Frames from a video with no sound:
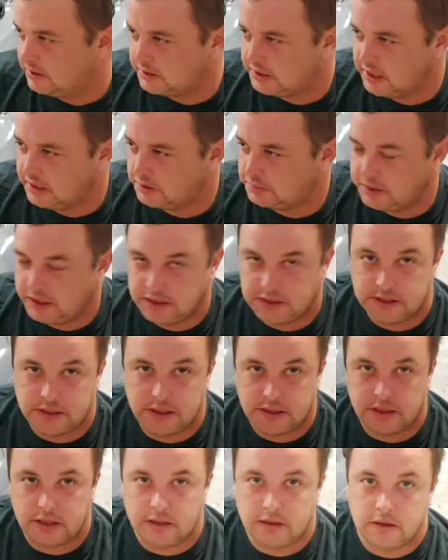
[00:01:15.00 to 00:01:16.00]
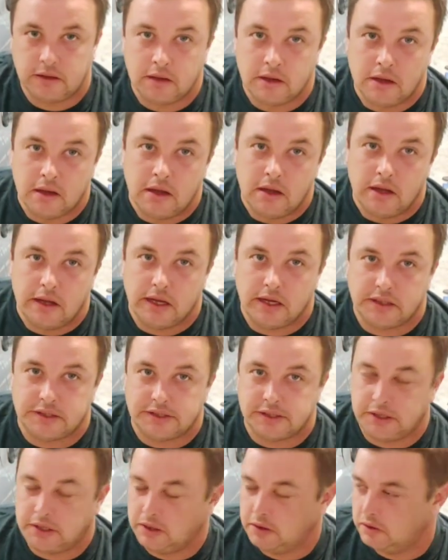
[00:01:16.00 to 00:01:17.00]
test piece into the
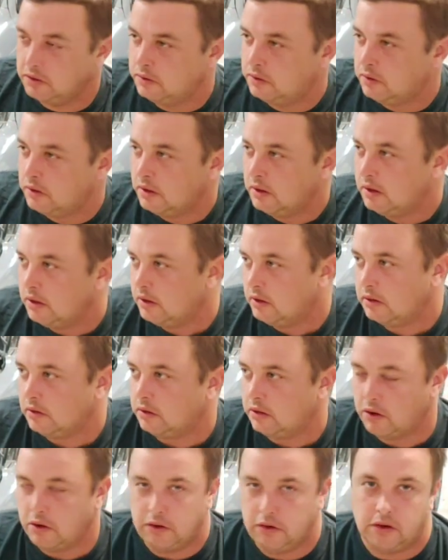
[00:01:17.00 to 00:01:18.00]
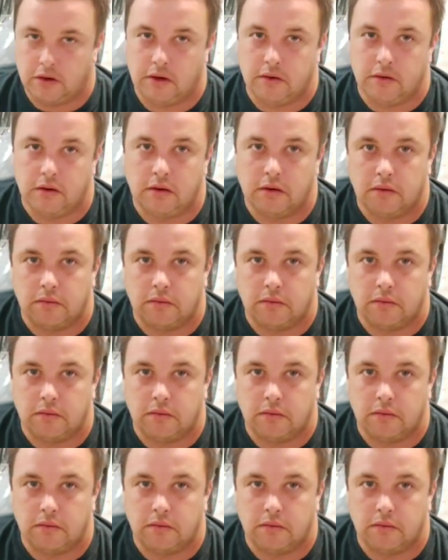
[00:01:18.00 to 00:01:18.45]
ECU, loaded it,